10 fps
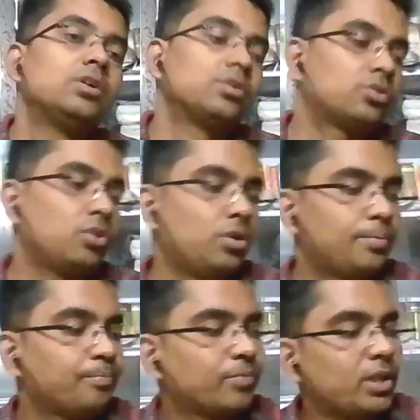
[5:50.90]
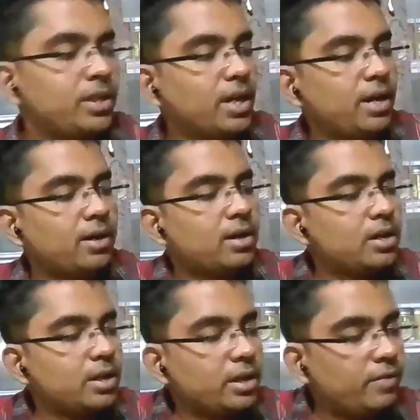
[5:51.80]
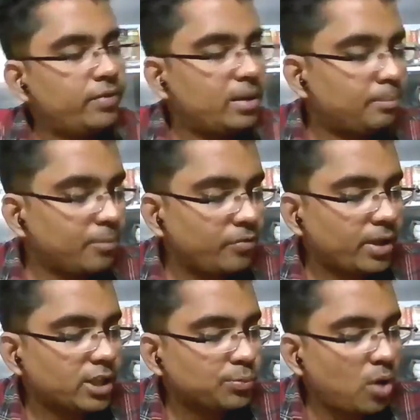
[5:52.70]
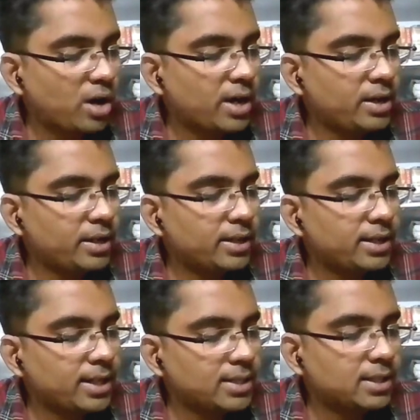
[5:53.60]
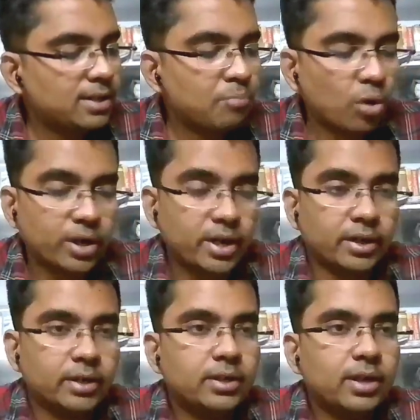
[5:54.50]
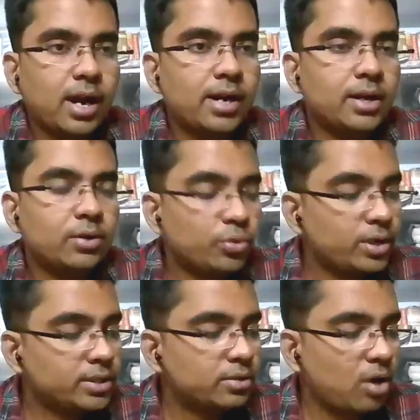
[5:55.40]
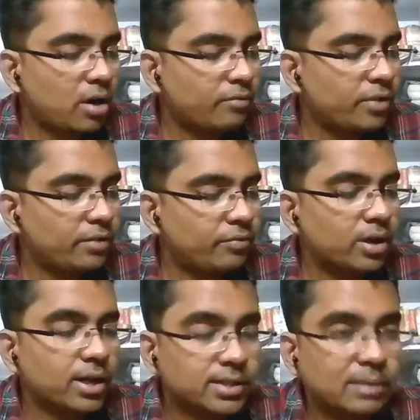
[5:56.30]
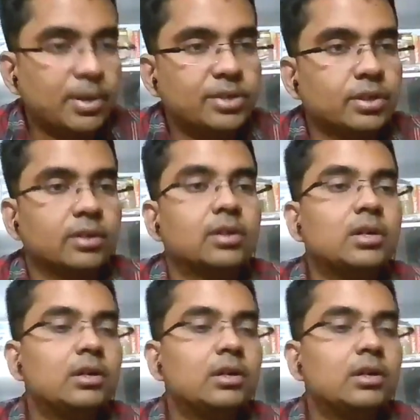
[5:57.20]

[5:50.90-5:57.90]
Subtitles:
So here, if the respondent is impotent and who is not fit for consummation,